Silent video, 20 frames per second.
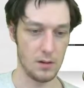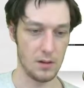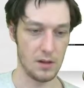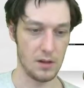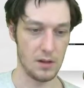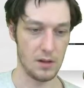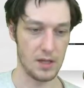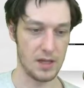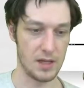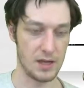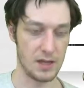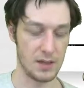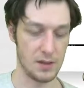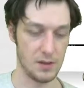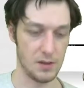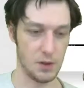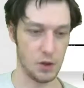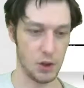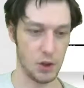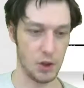this
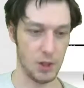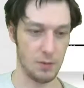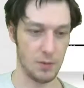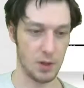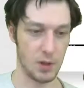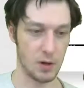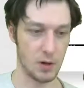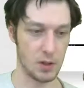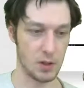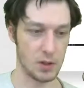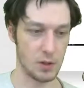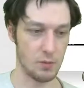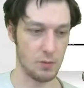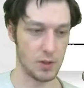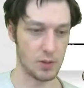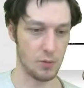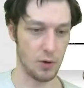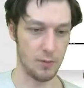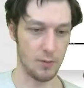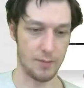deck's cheap cards are
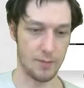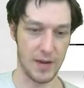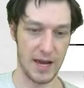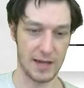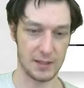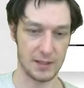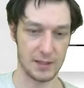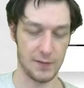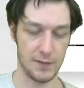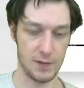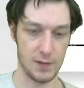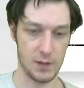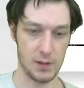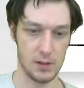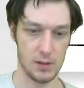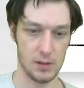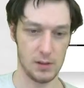much more impactful.